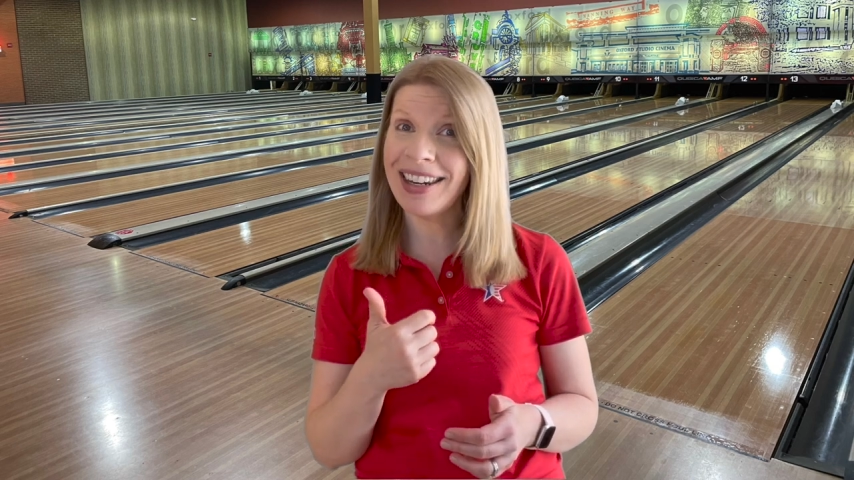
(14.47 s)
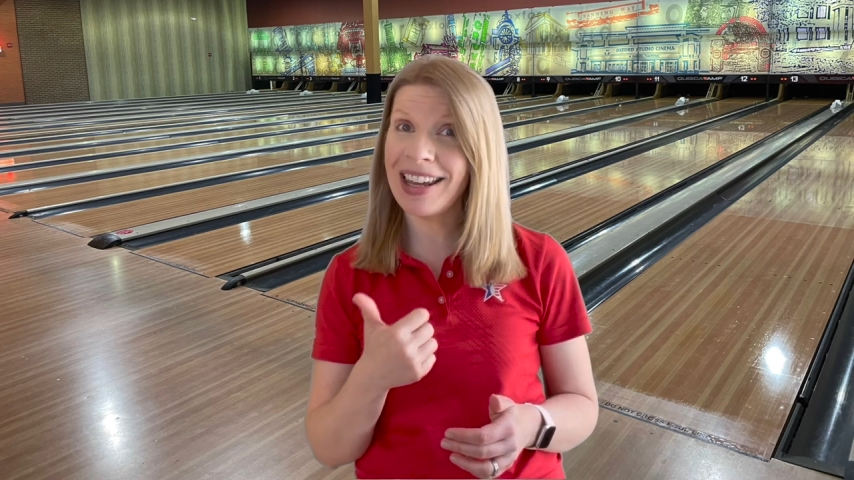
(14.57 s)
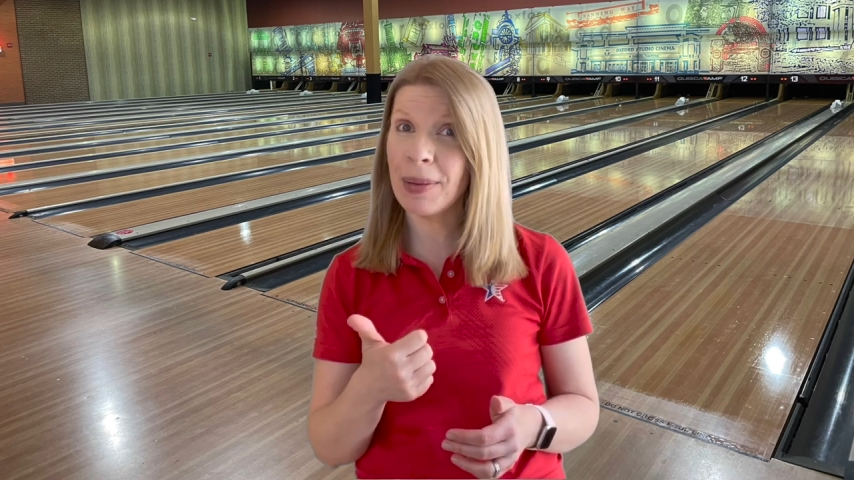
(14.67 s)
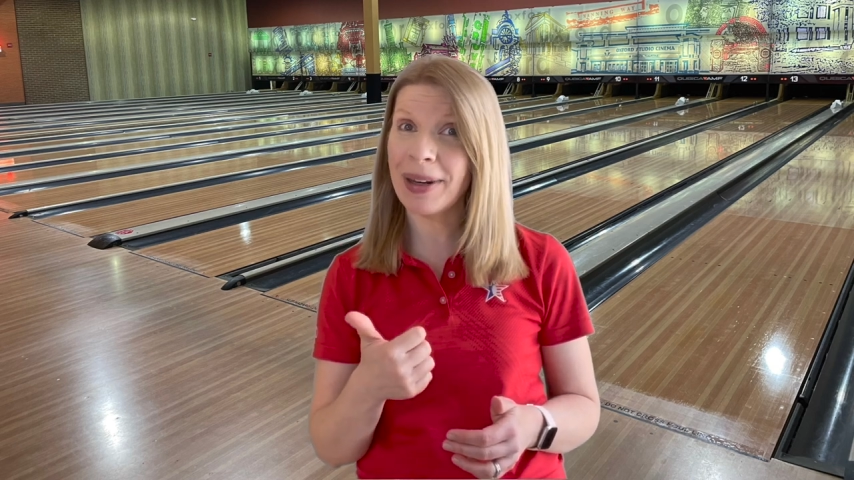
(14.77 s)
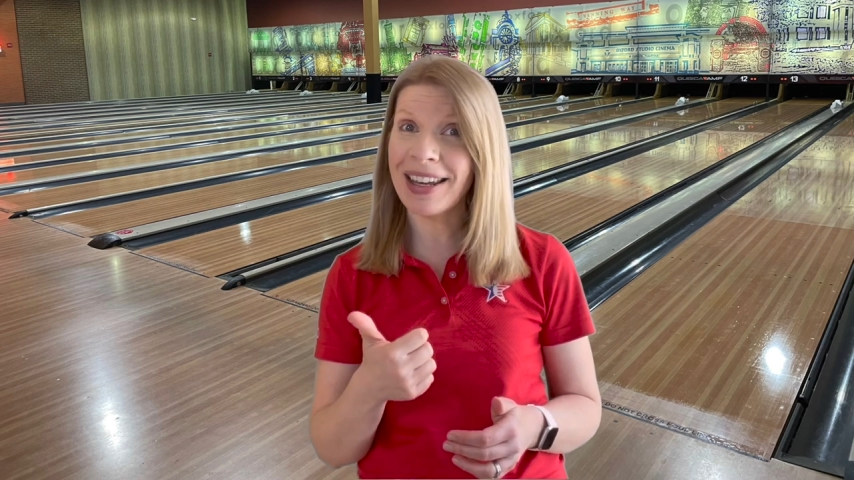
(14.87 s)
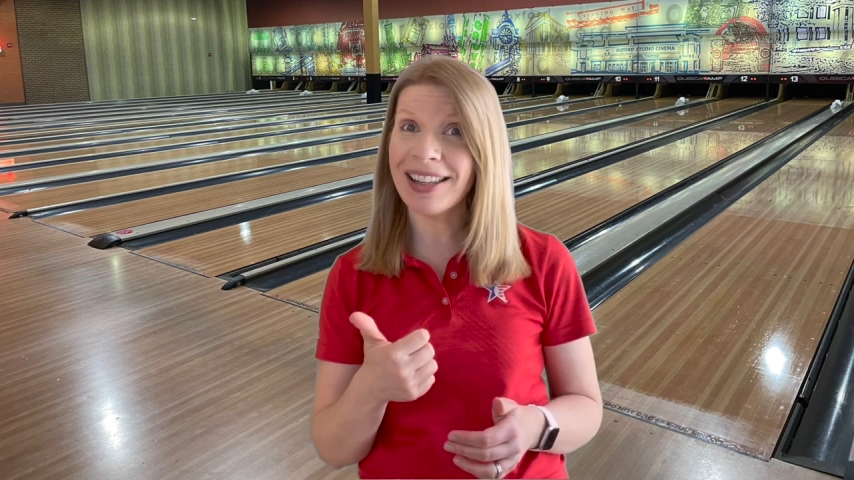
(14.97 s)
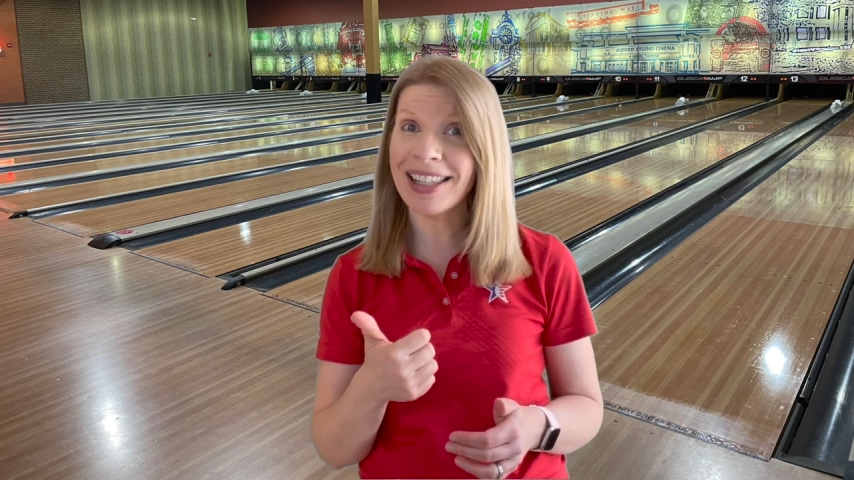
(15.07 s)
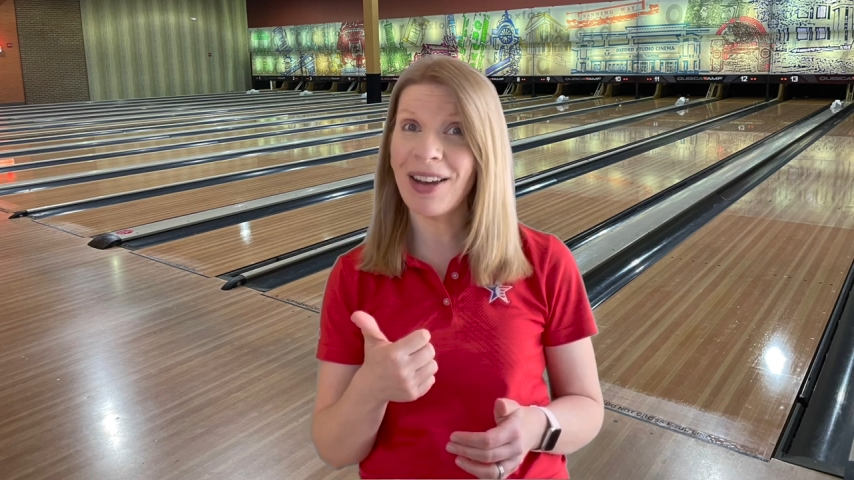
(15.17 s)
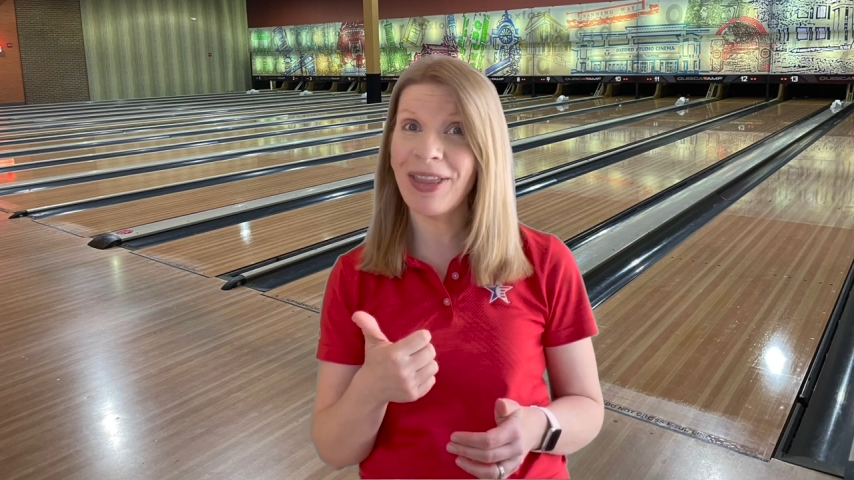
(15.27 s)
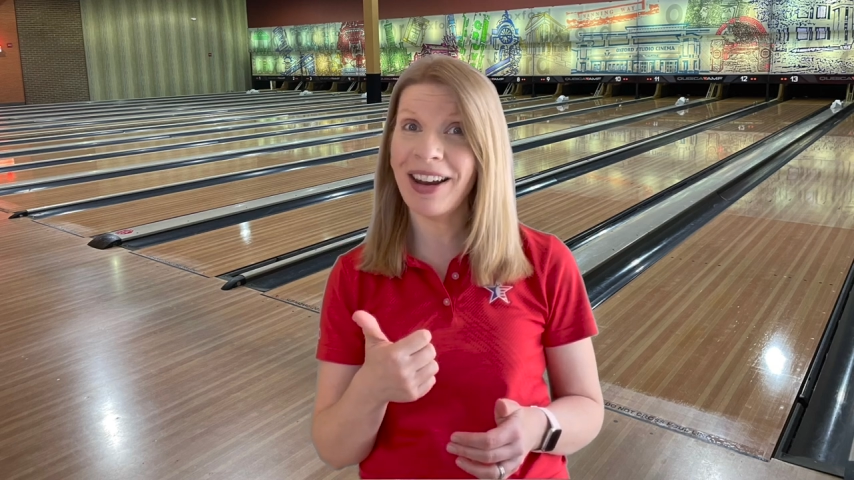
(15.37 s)
Anybody else
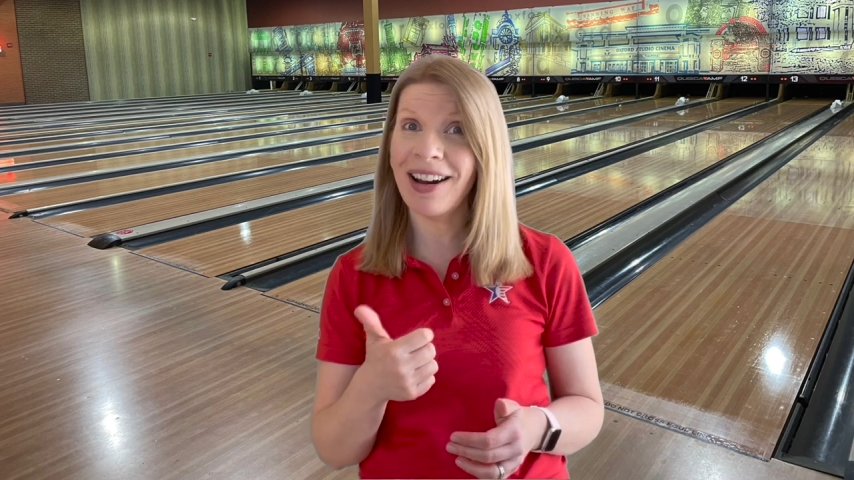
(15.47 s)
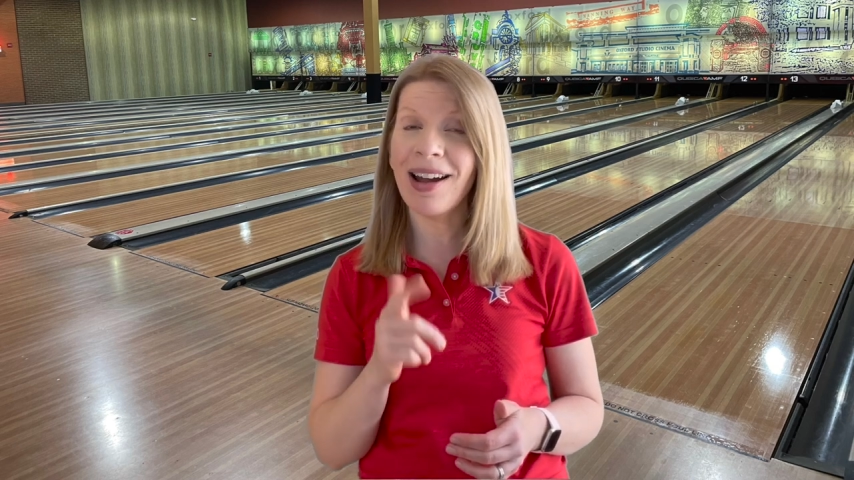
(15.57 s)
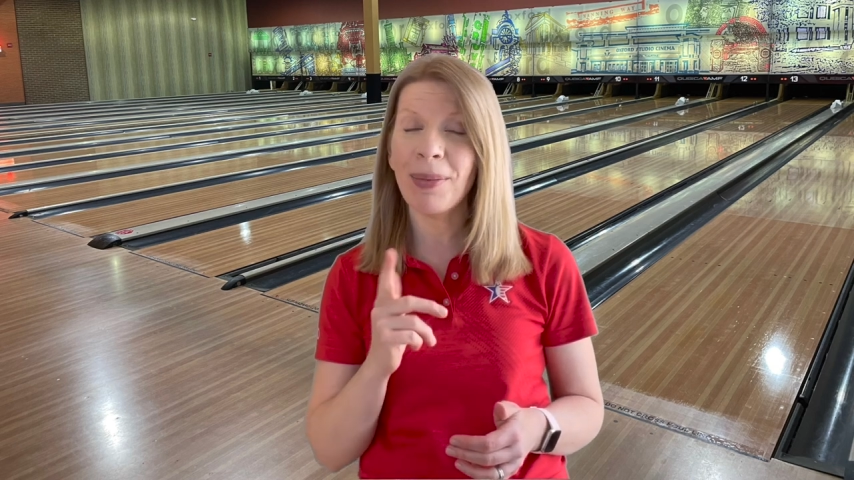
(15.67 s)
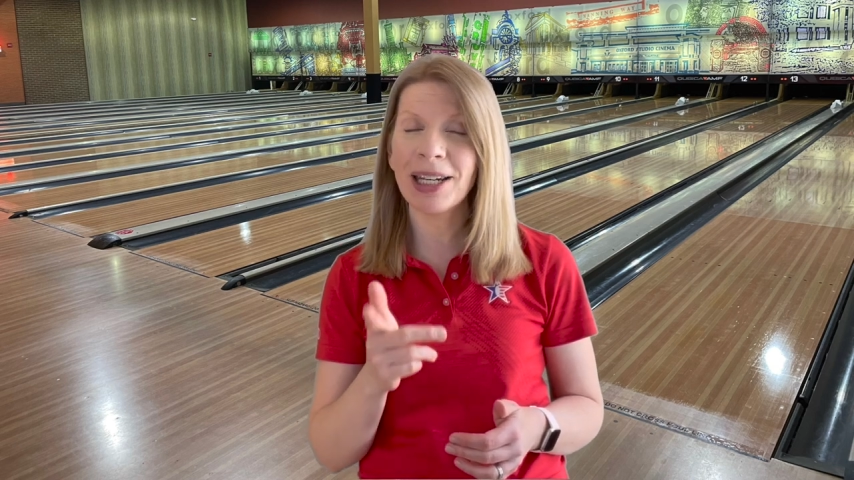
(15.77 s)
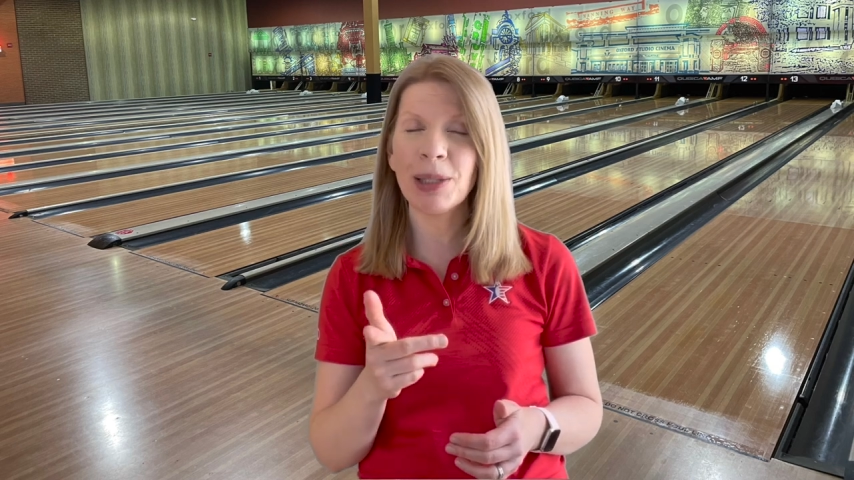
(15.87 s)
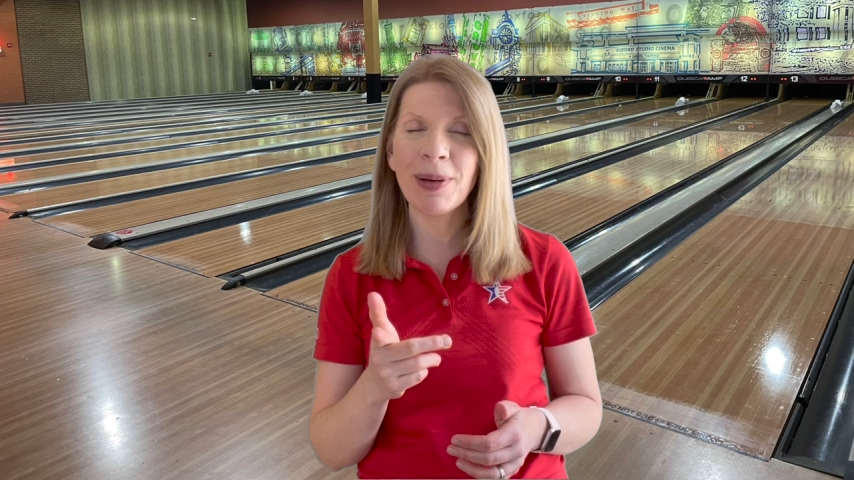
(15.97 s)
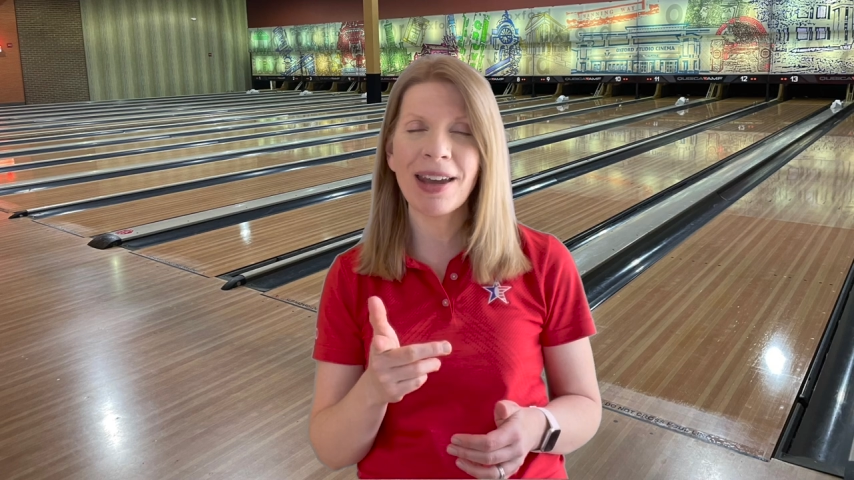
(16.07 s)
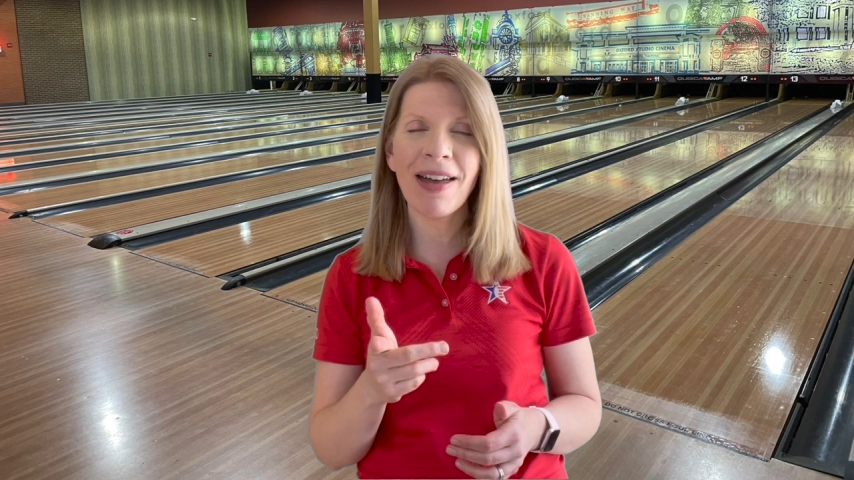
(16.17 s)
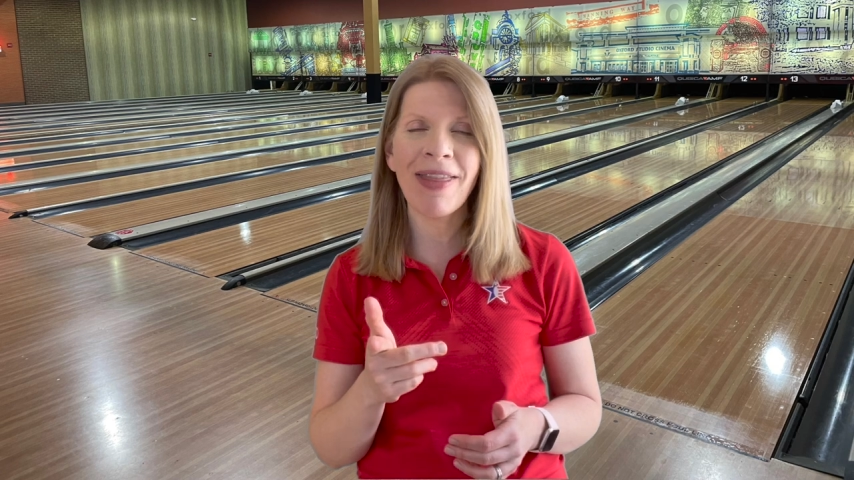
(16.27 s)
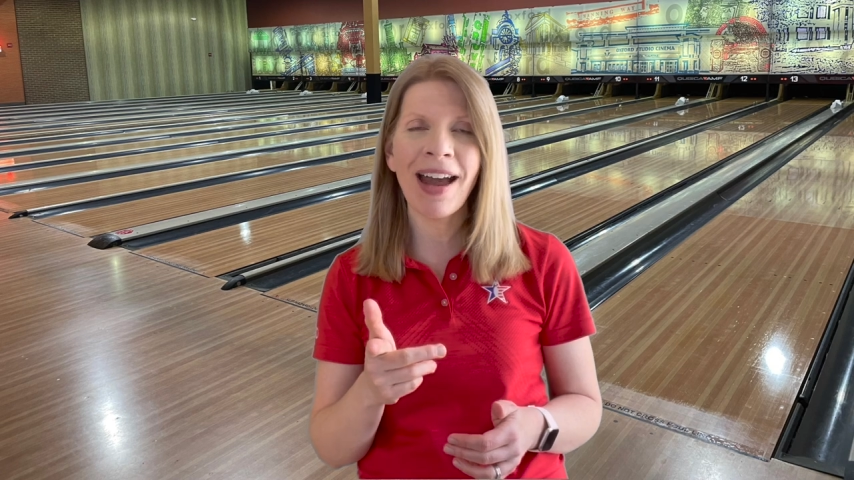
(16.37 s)
out there? I'm gonna speak
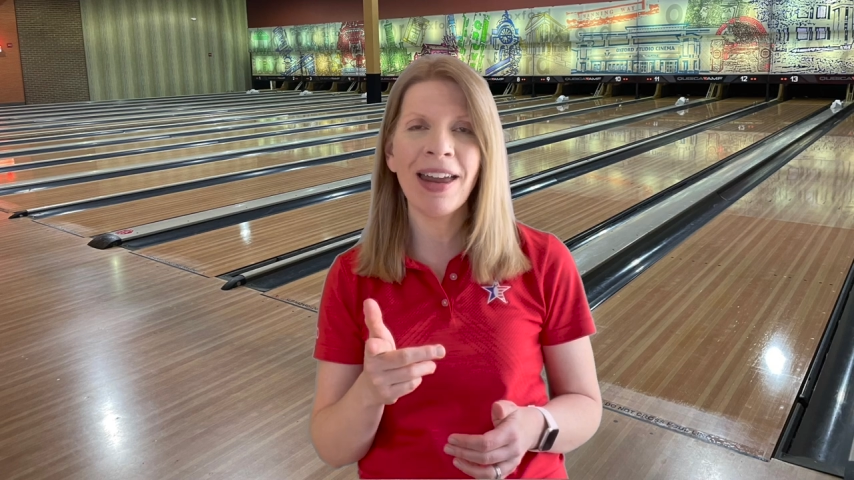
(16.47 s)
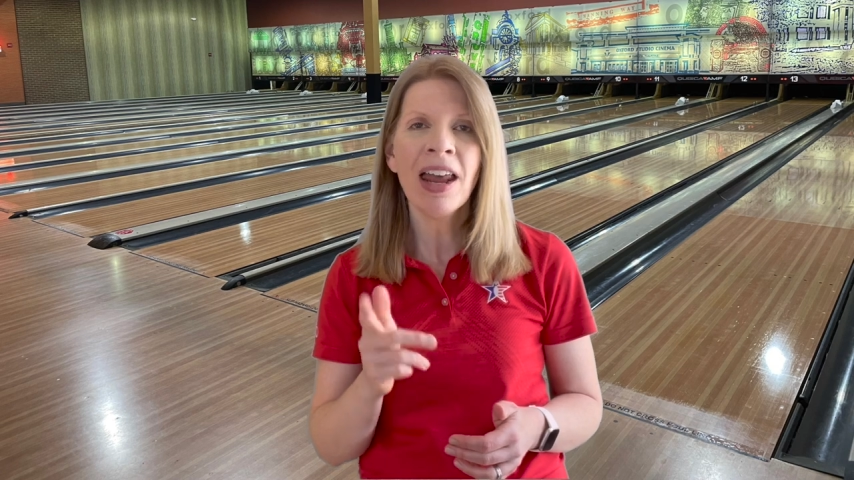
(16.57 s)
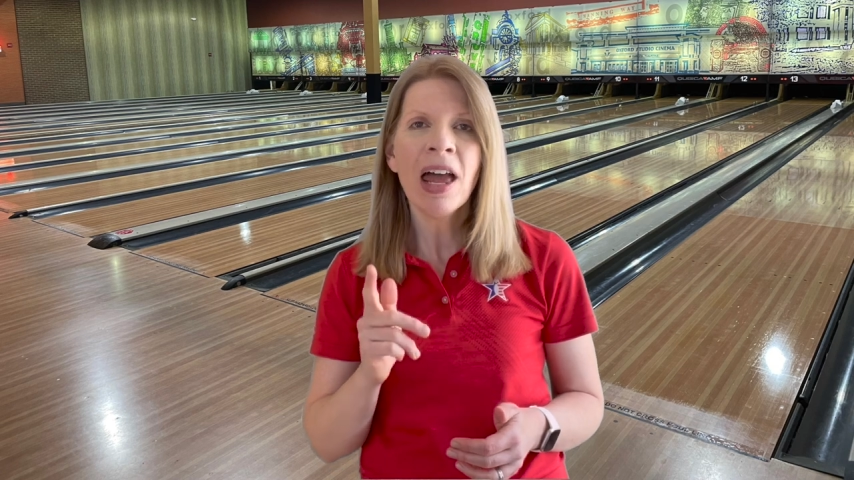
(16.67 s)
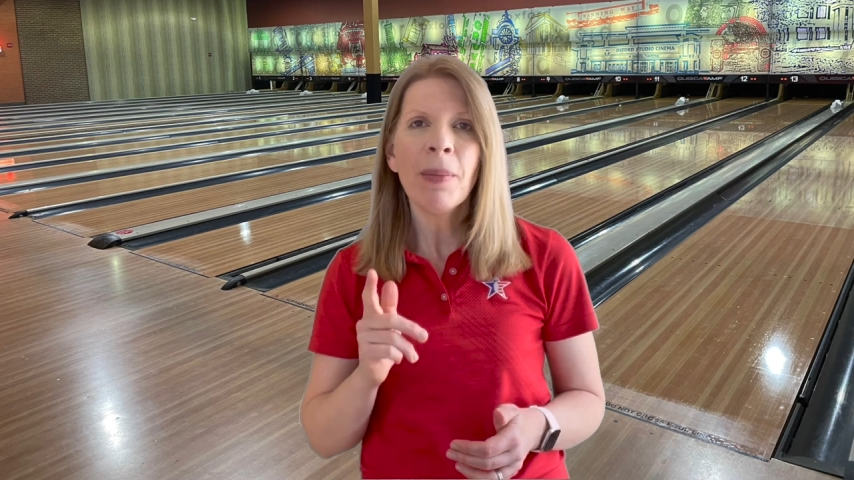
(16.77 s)
on that.